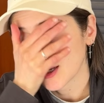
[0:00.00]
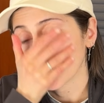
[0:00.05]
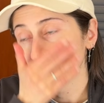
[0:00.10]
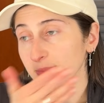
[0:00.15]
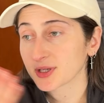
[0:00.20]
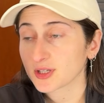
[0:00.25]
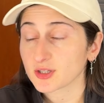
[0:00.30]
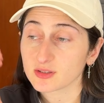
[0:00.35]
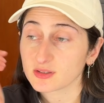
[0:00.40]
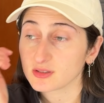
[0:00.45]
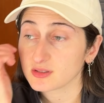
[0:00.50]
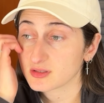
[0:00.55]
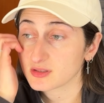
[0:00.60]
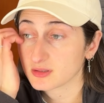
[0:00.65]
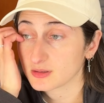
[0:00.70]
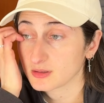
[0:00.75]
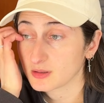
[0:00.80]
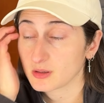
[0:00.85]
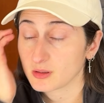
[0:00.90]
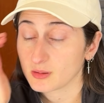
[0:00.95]
because
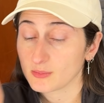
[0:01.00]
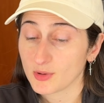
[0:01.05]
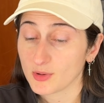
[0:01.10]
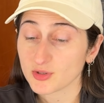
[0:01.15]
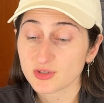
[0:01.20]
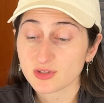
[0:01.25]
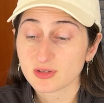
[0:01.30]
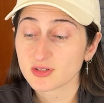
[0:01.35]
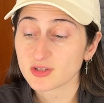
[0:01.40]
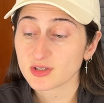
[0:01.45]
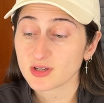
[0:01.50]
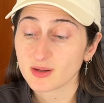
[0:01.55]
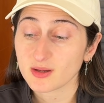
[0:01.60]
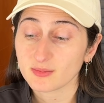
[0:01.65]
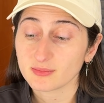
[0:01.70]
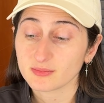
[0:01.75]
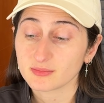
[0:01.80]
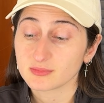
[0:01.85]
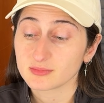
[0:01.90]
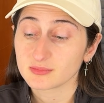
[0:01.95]
most of the time,